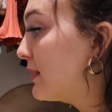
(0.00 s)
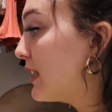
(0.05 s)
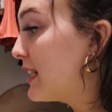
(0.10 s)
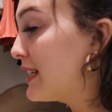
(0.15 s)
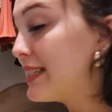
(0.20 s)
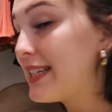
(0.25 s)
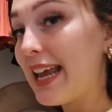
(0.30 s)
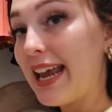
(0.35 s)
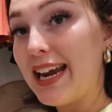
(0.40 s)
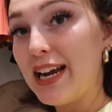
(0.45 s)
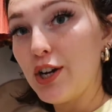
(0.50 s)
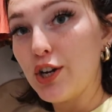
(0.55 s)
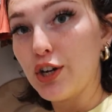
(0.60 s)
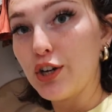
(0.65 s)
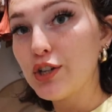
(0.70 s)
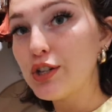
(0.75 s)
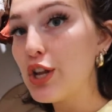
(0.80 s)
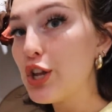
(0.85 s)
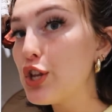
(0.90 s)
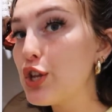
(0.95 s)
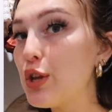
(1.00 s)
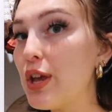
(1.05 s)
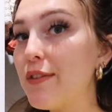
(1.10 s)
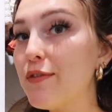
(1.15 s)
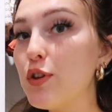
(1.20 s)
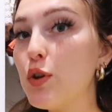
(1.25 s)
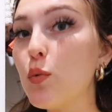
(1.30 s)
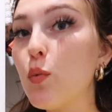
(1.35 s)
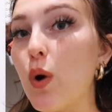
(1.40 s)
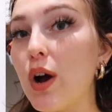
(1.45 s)
containers.
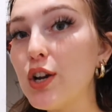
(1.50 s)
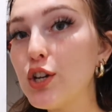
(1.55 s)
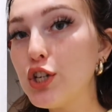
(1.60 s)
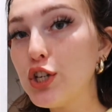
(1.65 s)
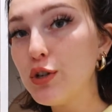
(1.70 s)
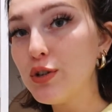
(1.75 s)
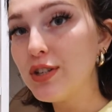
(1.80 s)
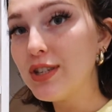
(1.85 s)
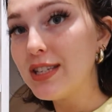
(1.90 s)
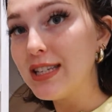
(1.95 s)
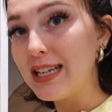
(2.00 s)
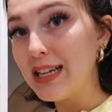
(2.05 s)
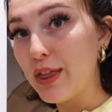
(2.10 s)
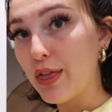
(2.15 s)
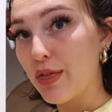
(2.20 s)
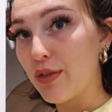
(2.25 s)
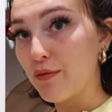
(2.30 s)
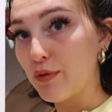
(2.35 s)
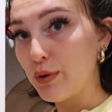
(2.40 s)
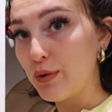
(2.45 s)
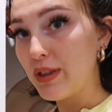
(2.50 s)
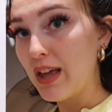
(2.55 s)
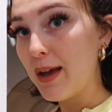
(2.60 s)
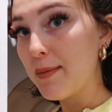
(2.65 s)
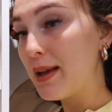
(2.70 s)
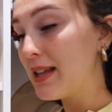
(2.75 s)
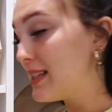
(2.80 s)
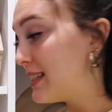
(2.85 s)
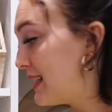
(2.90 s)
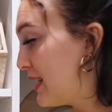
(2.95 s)
If you want to see through
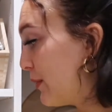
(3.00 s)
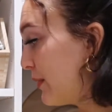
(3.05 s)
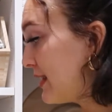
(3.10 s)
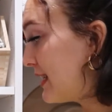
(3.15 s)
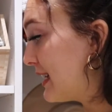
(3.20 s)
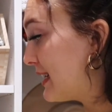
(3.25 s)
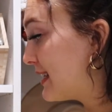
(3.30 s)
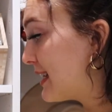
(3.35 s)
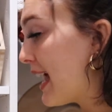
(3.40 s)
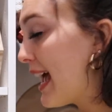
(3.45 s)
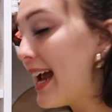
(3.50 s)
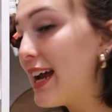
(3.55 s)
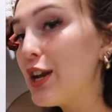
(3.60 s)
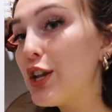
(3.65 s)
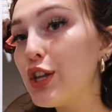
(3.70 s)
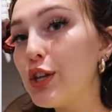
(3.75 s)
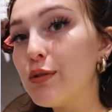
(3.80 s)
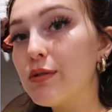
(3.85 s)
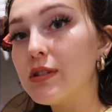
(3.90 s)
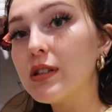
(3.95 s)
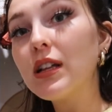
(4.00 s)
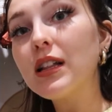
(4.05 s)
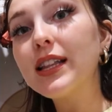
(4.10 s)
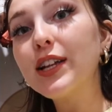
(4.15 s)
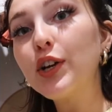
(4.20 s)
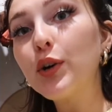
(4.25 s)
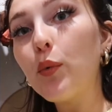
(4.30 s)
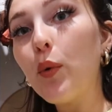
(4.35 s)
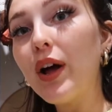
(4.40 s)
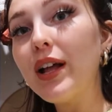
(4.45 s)
them and see what's inside, use
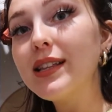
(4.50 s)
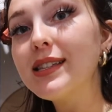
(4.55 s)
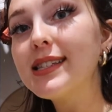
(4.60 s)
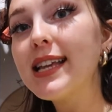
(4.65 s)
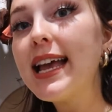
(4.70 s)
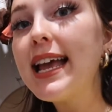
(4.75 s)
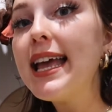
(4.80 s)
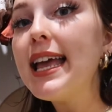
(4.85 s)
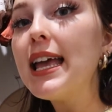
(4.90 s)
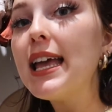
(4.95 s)
clear ones.